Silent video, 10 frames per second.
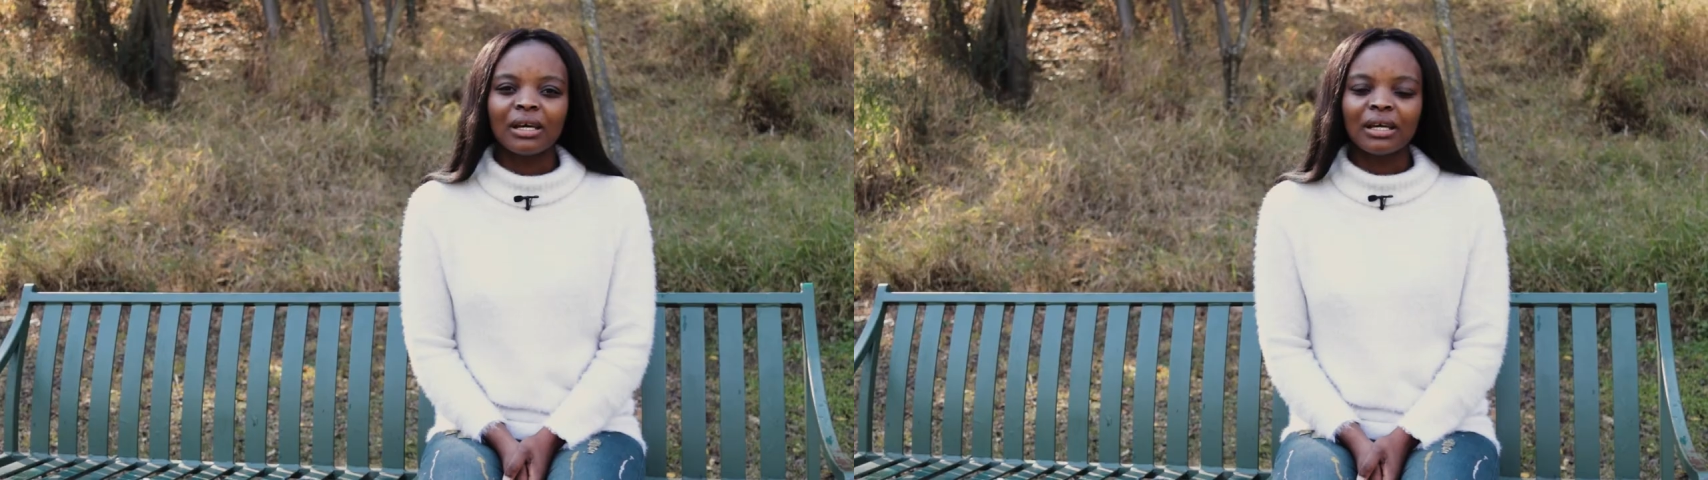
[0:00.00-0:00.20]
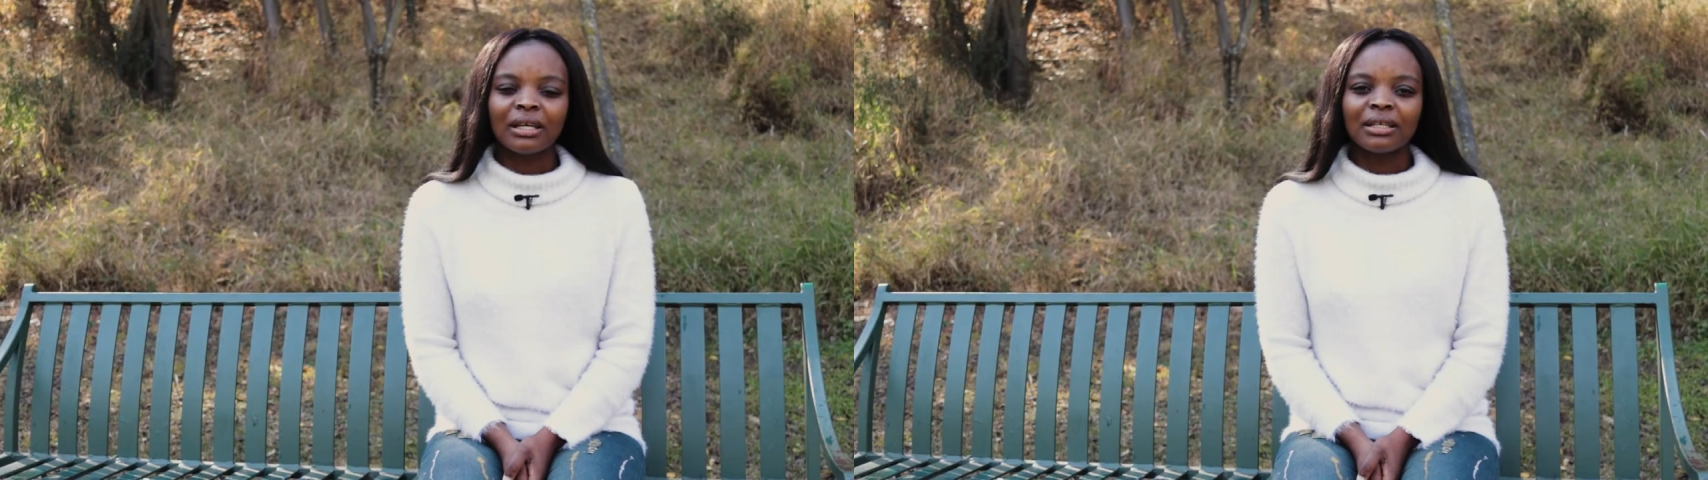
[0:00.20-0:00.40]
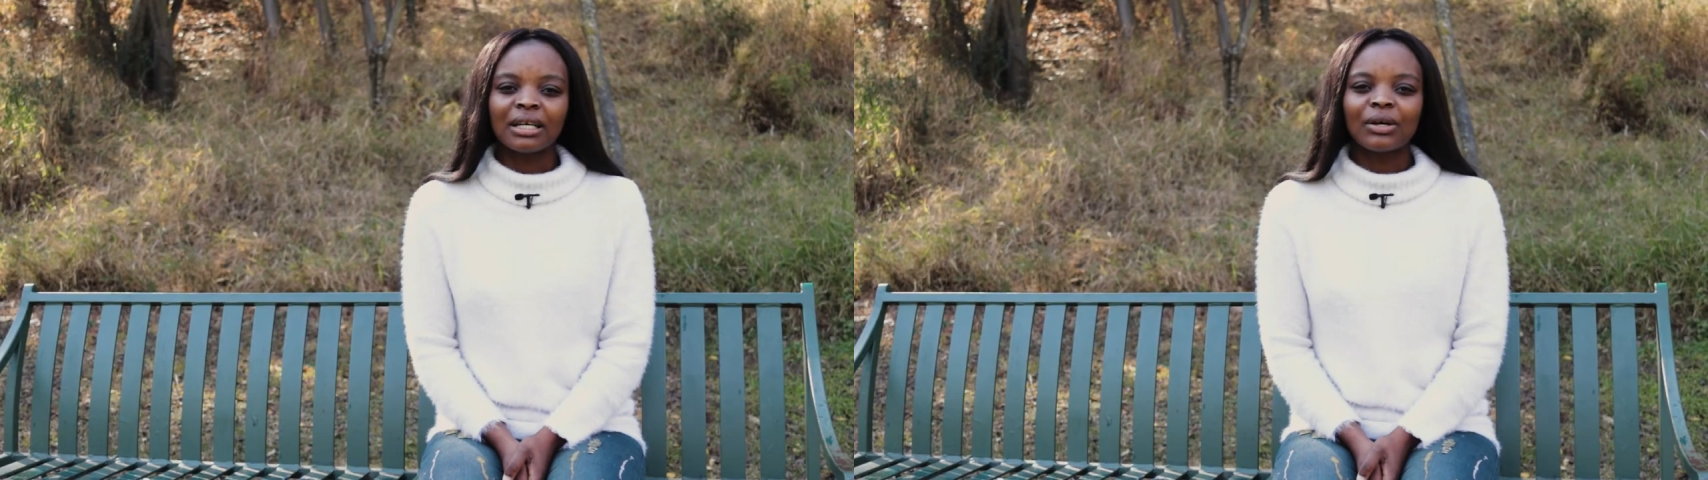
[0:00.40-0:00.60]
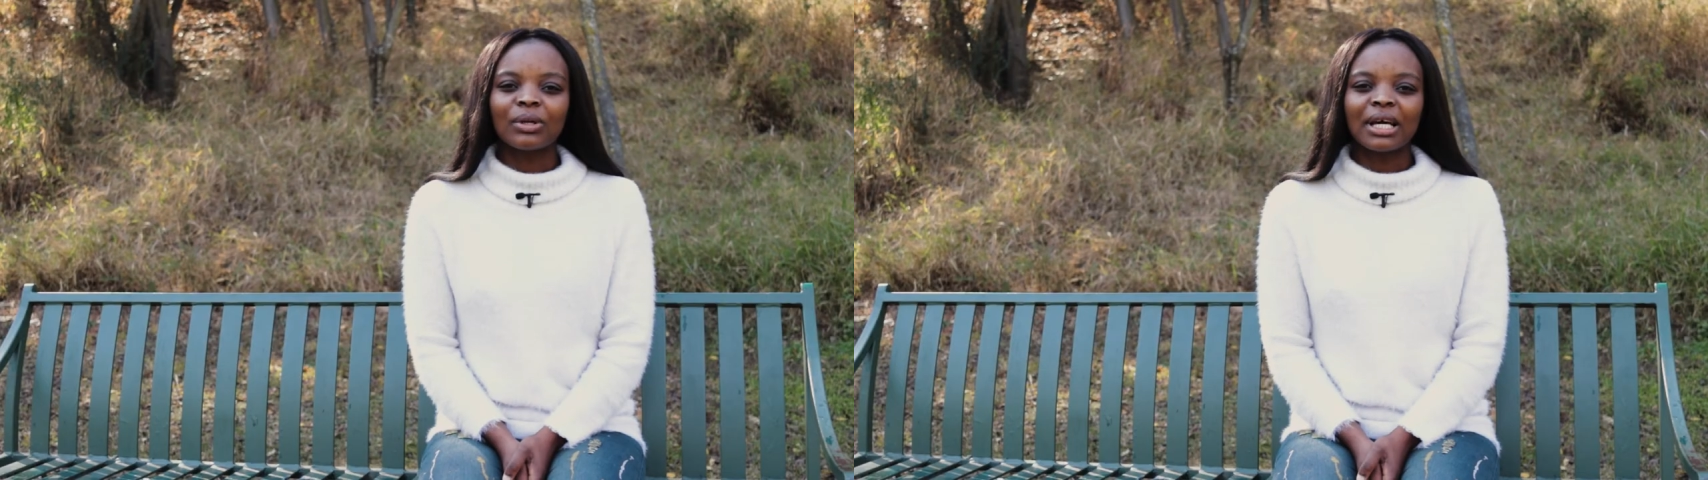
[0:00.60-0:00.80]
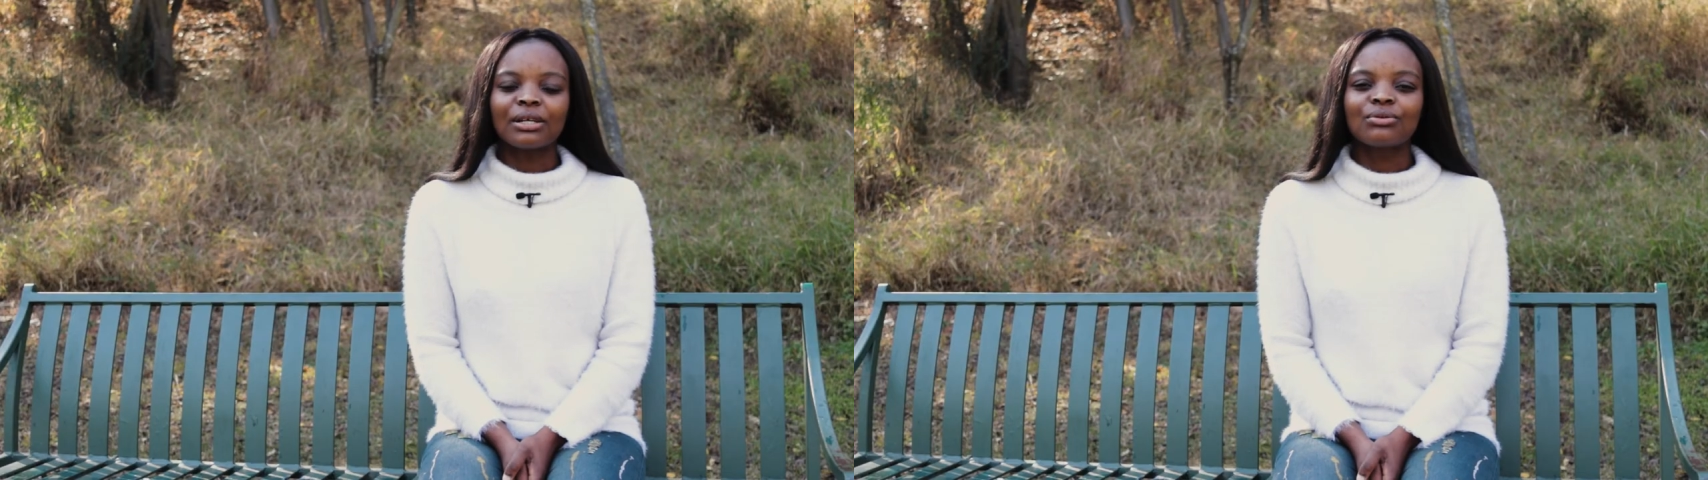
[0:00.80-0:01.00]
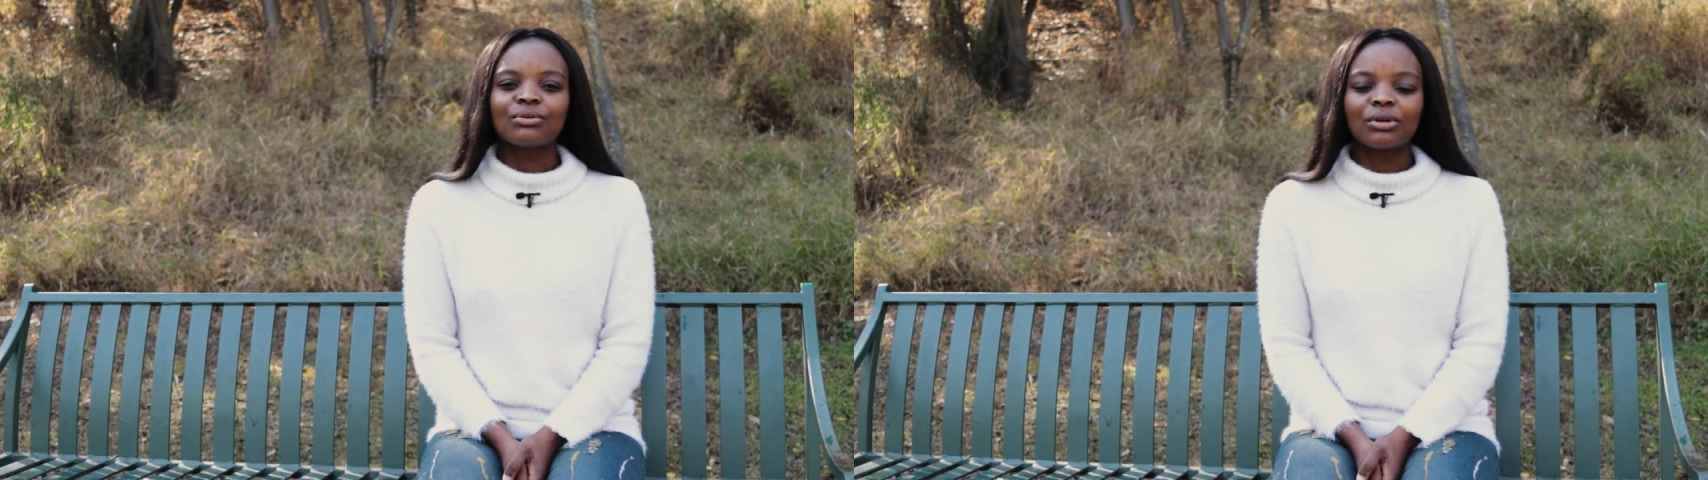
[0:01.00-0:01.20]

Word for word: and I would like to